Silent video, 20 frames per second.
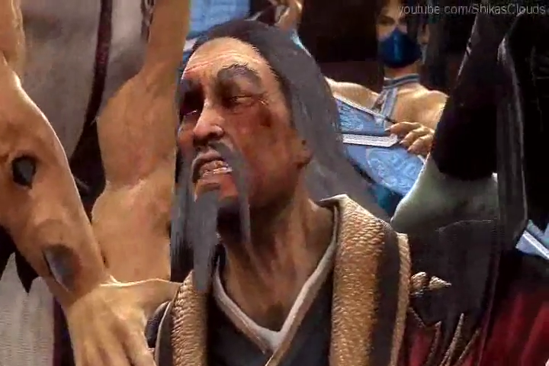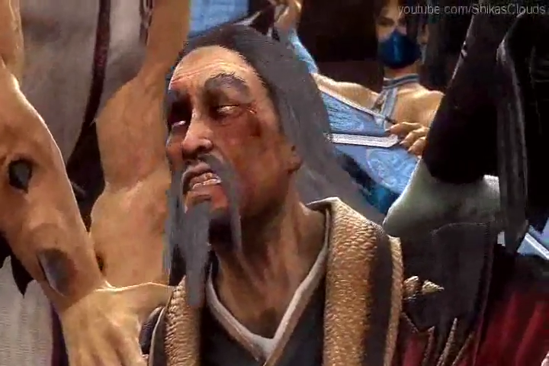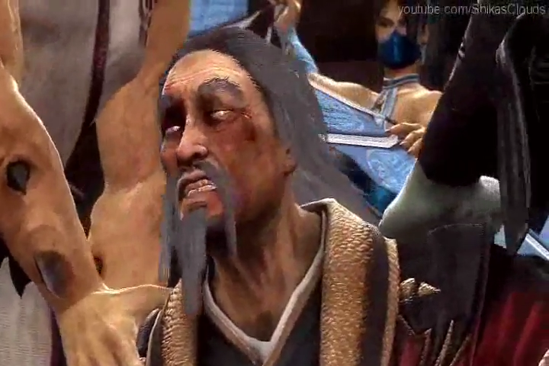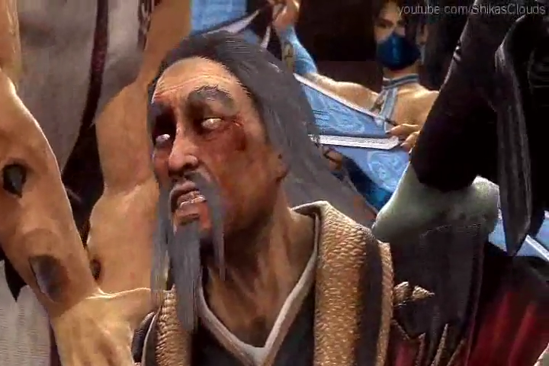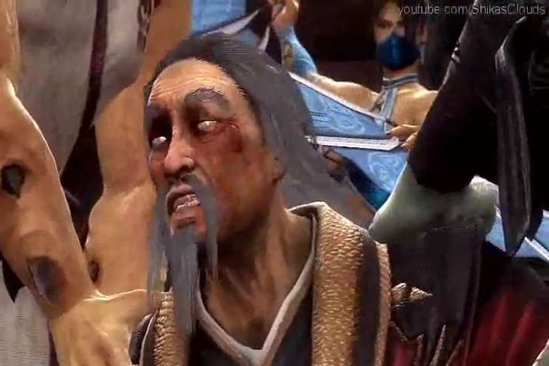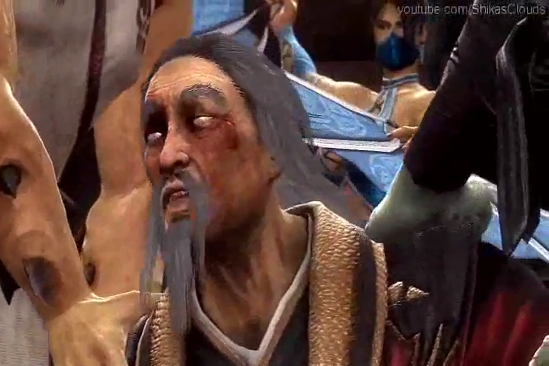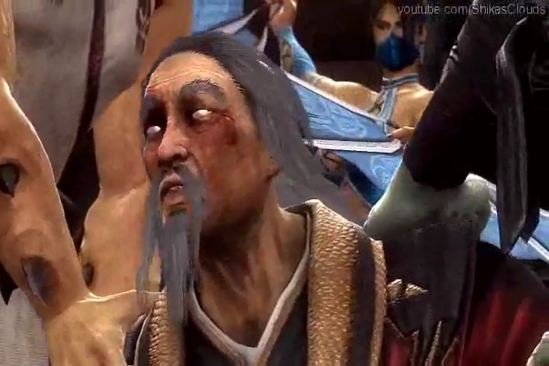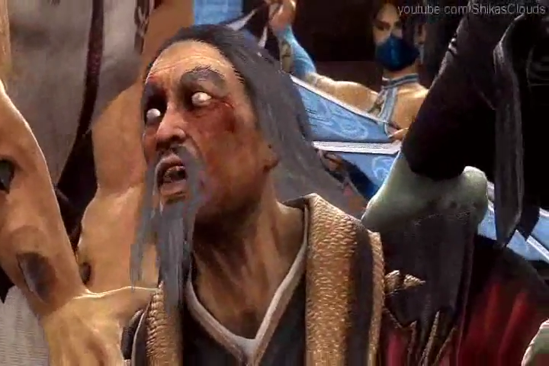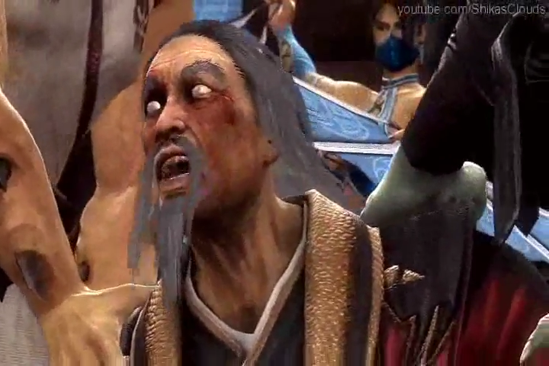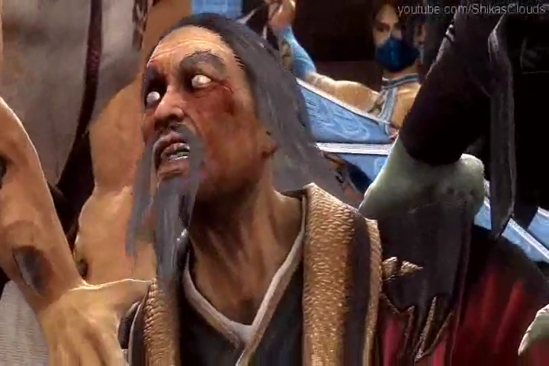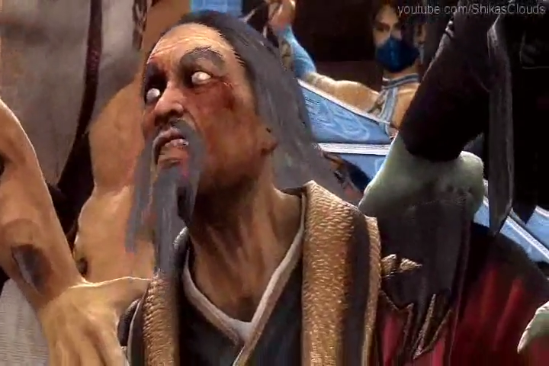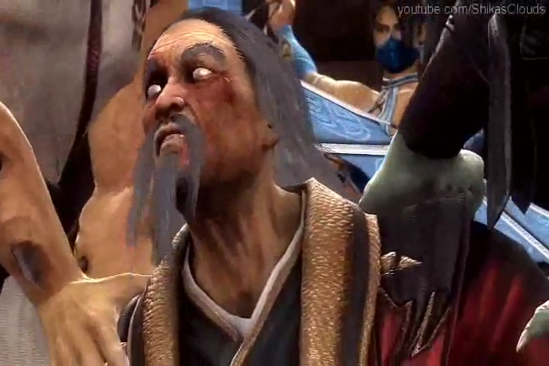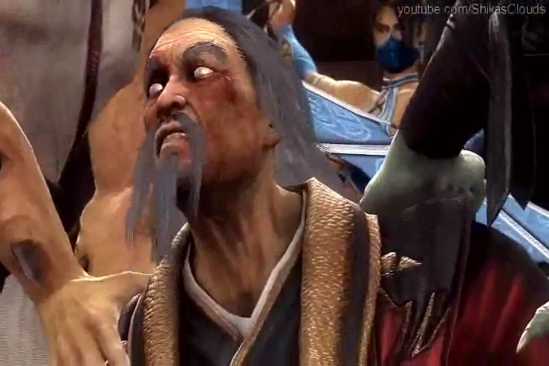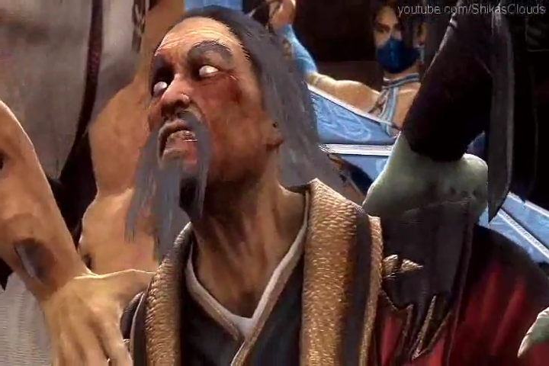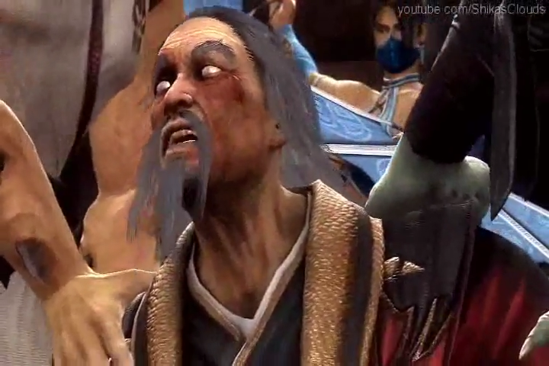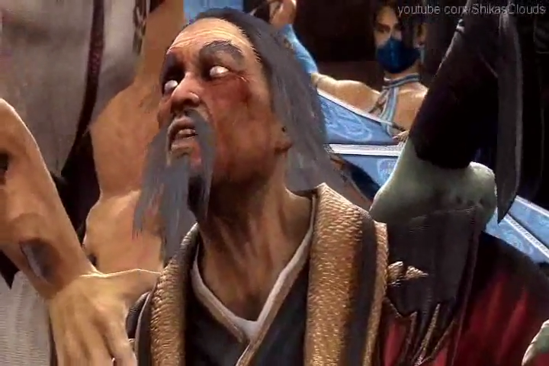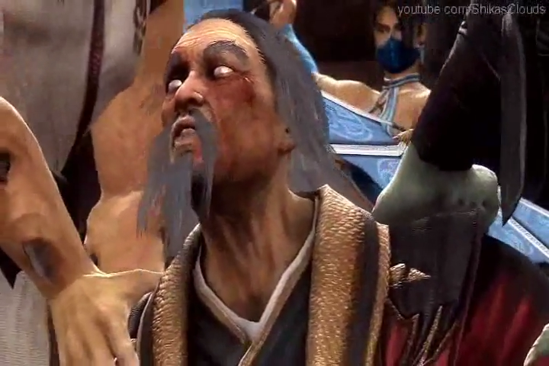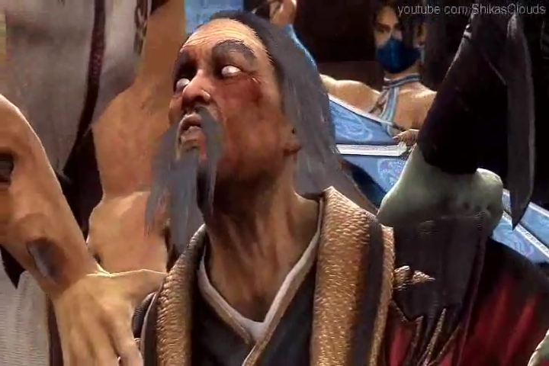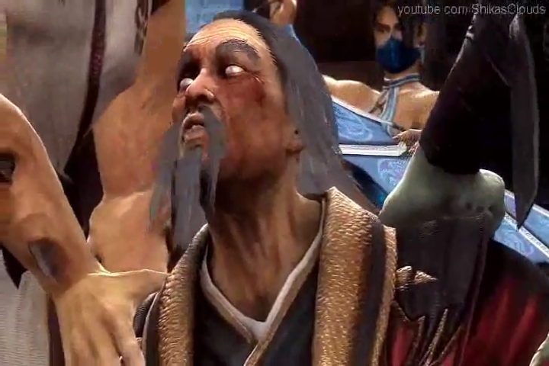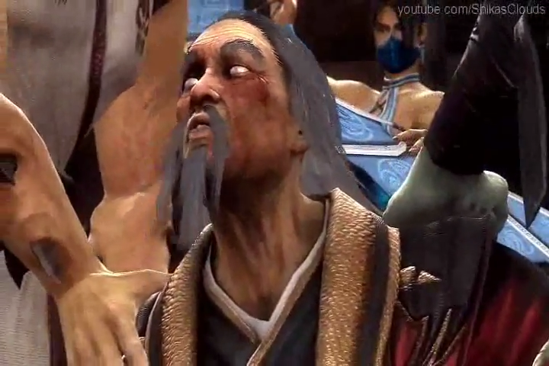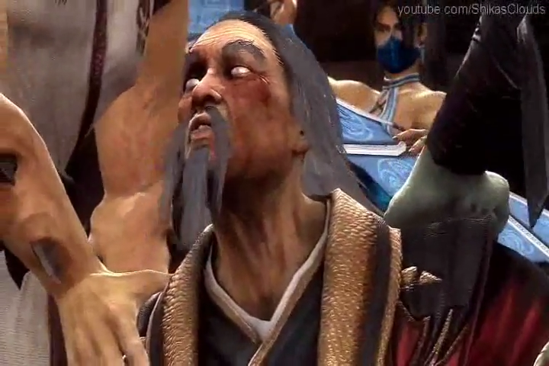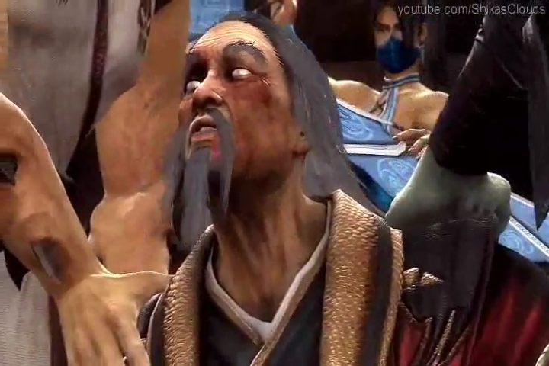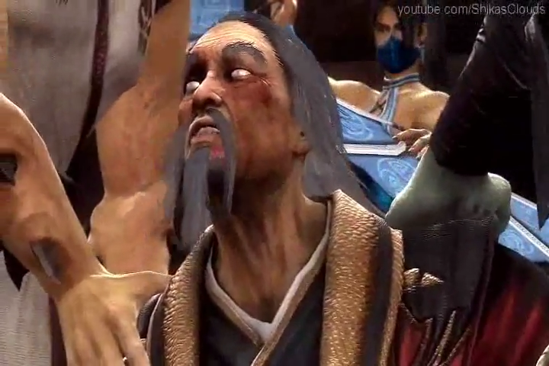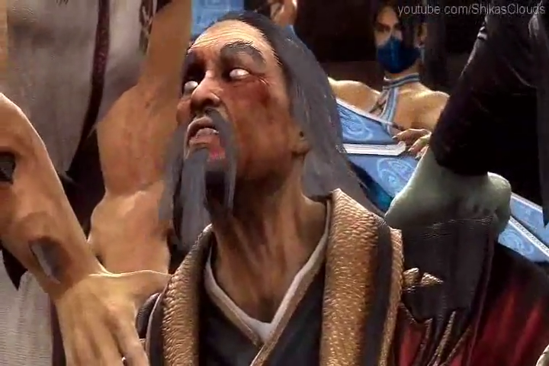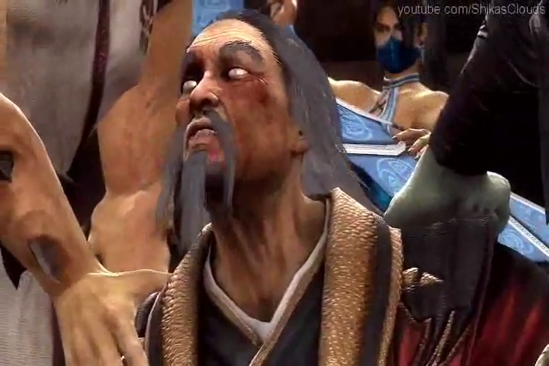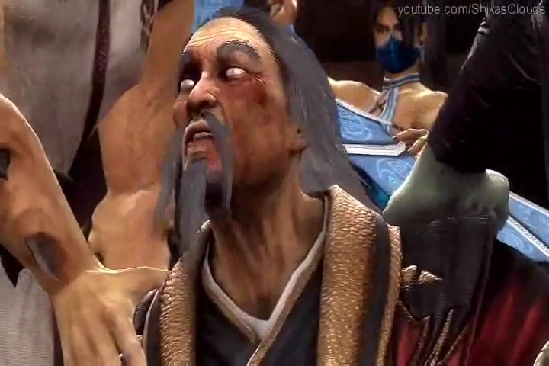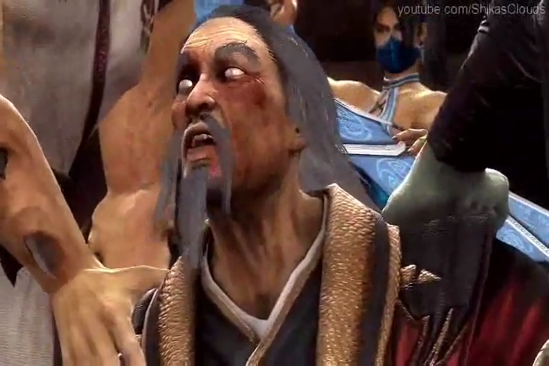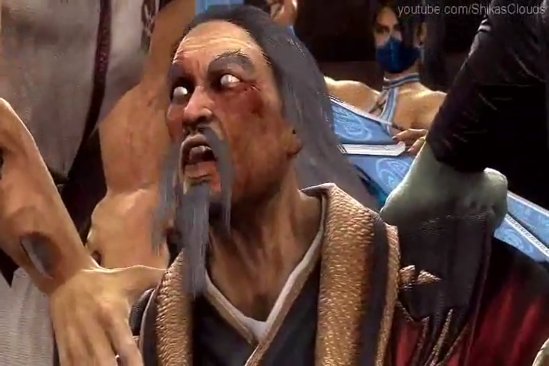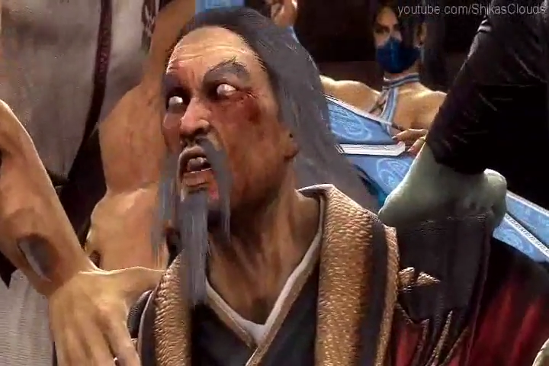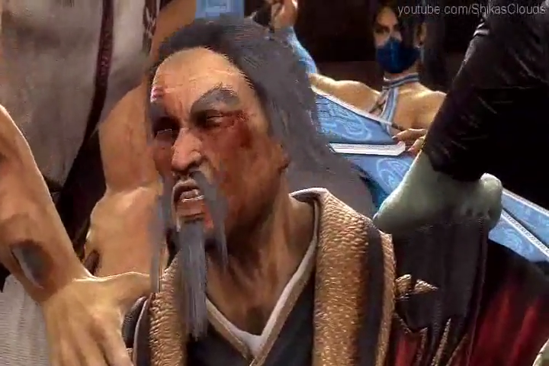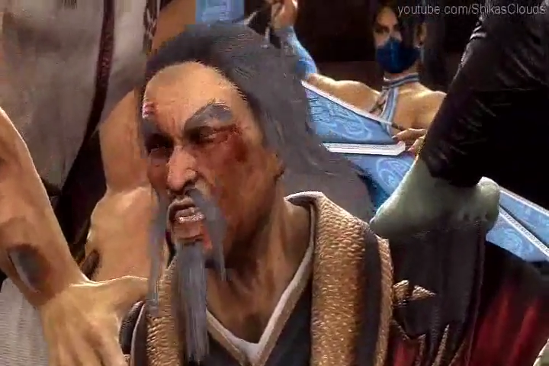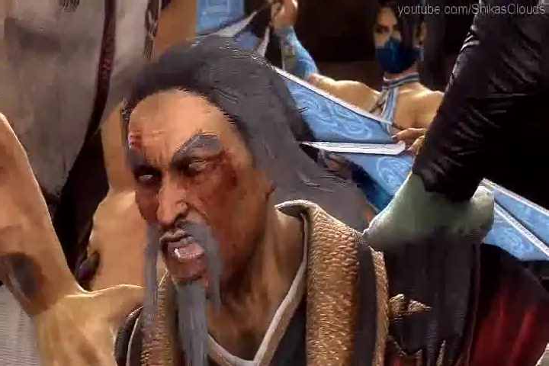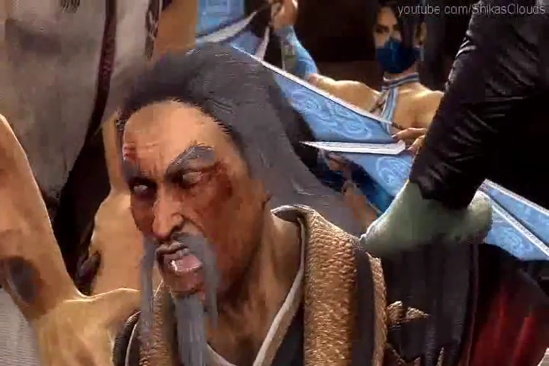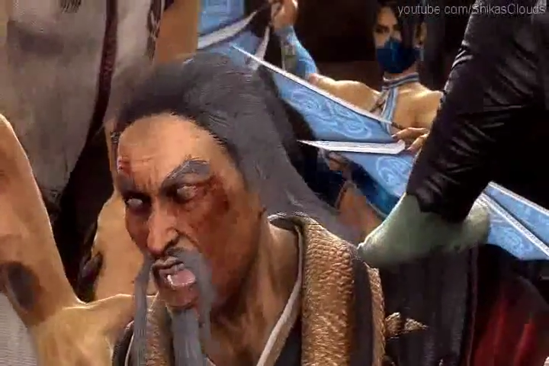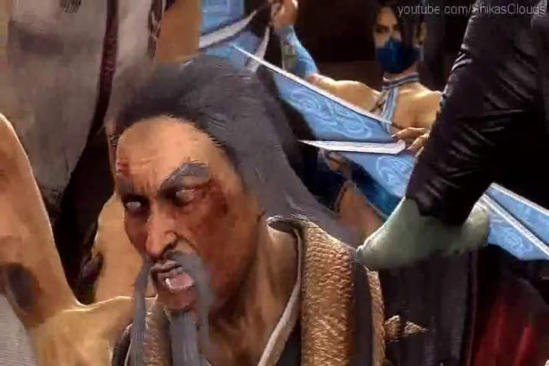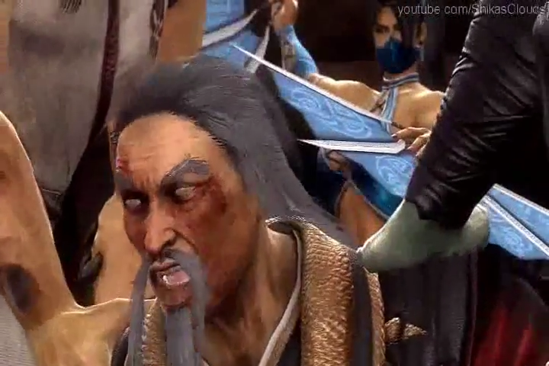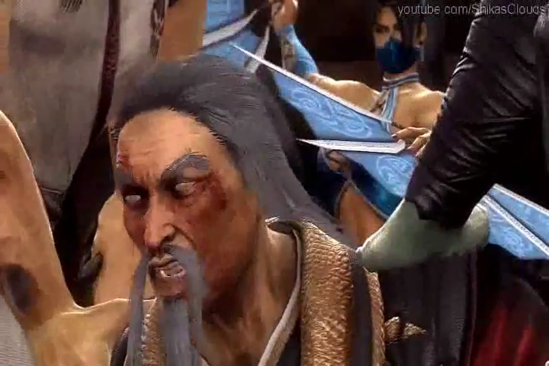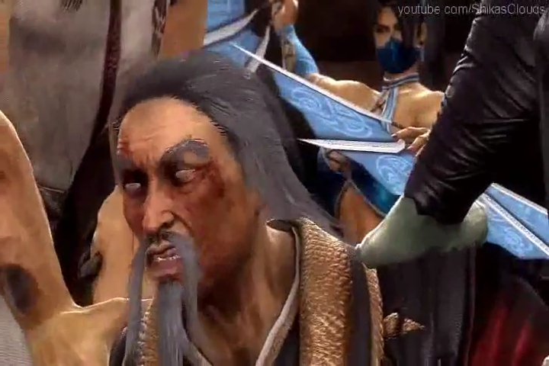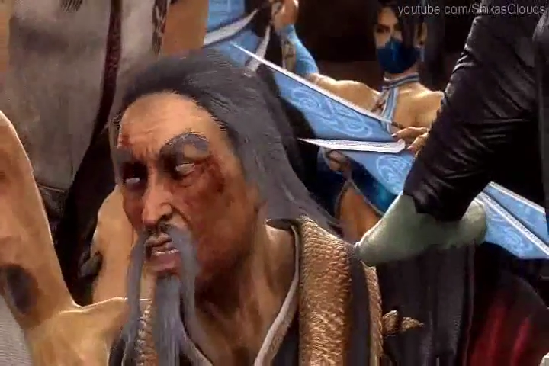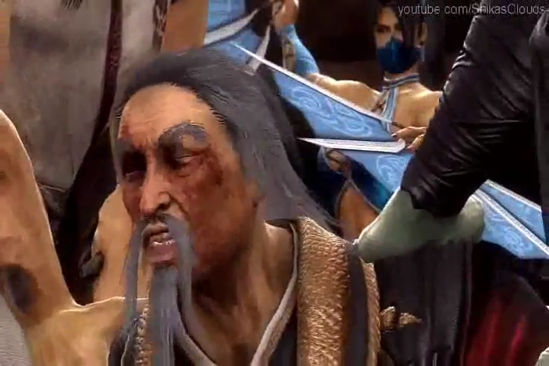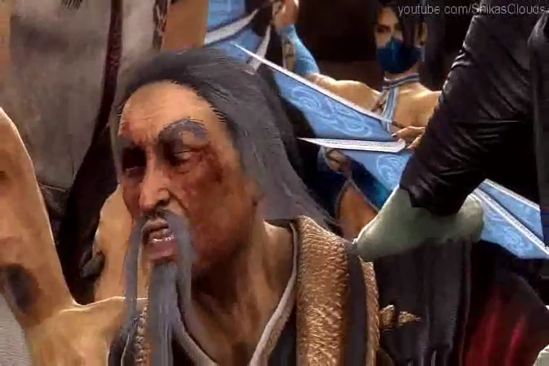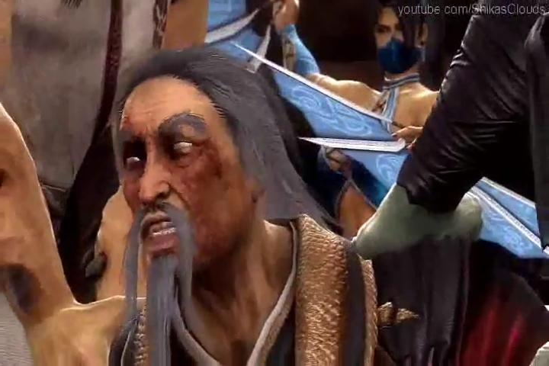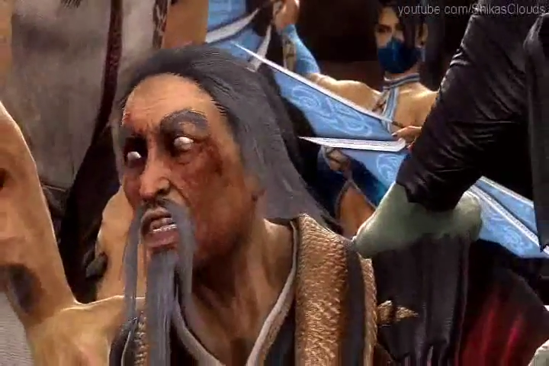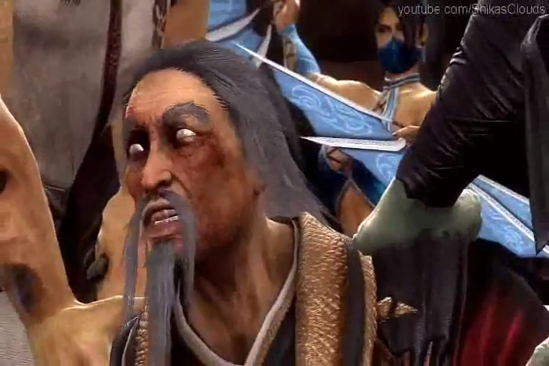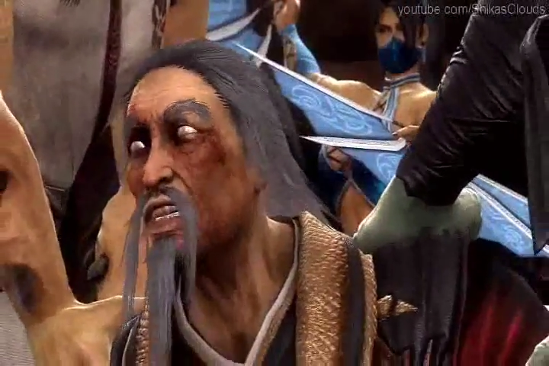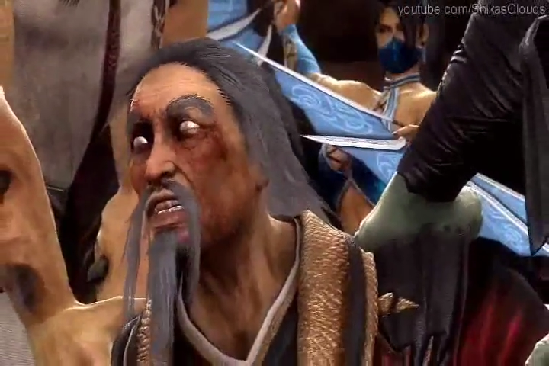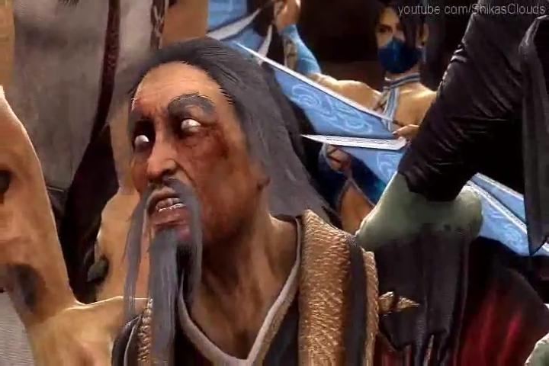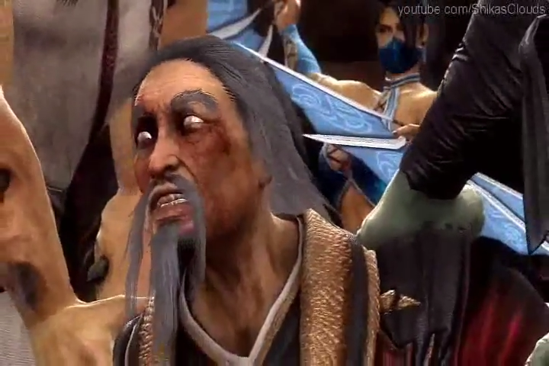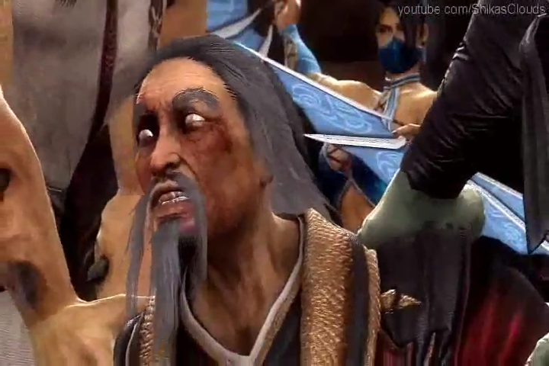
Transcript: But what if the rules were changed?